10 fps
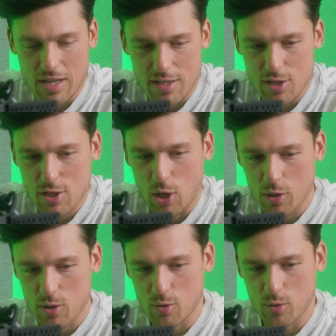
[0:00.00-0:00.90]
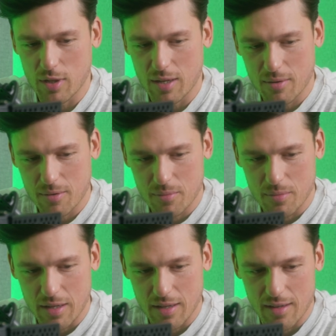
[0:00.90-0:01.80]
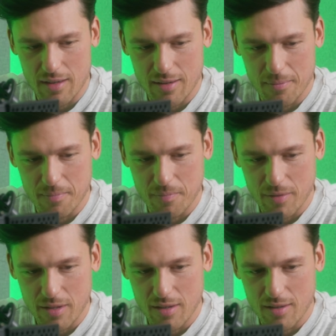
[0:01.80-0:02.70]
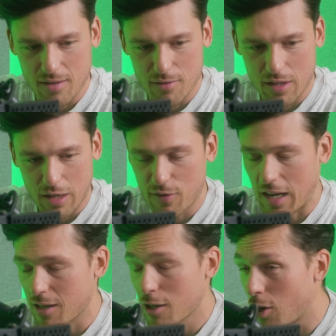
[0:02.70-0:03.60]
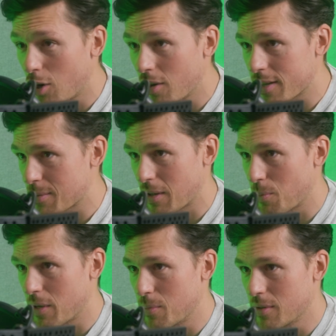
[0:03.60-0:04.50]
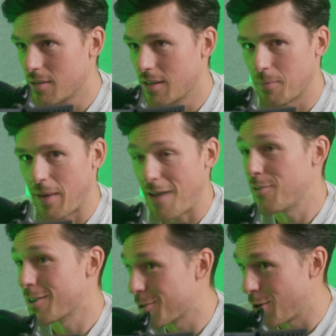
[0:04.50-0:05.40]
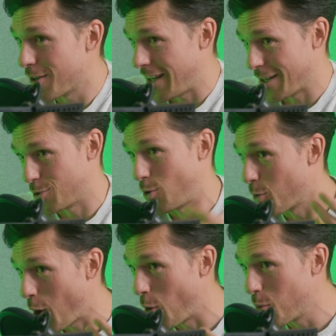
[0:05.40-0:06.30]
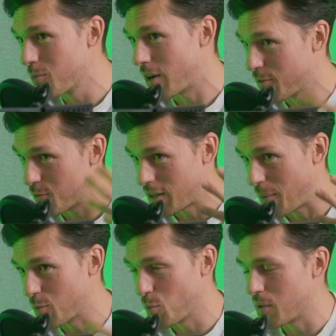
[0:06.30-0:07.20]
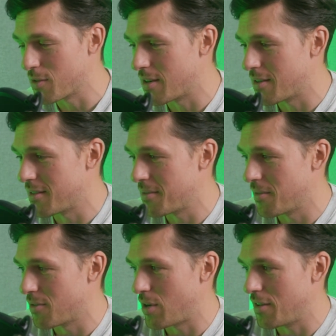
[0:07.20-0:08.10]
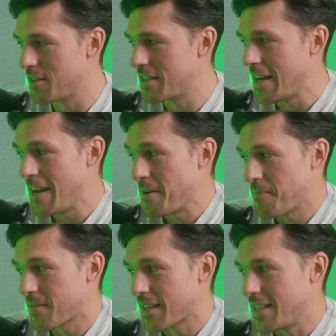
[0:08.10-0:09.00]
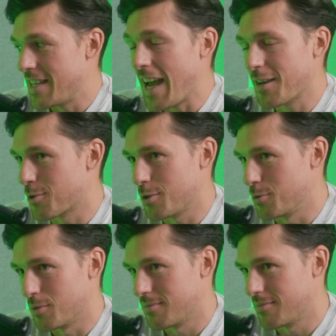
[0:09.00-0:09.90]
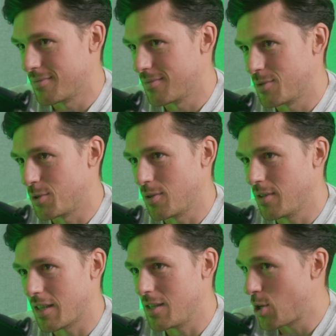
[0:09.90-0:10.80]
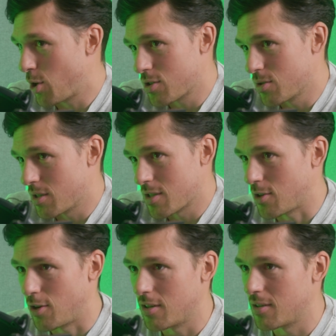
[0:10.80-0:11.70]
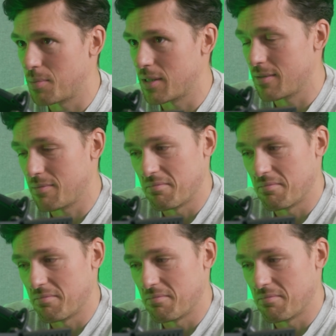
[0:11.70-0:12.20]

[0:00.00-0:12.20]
just talked to like my like father-in-law and some other people having like their own home, right? For them, it would be relevant. He had no clue, like he talked to an installer, but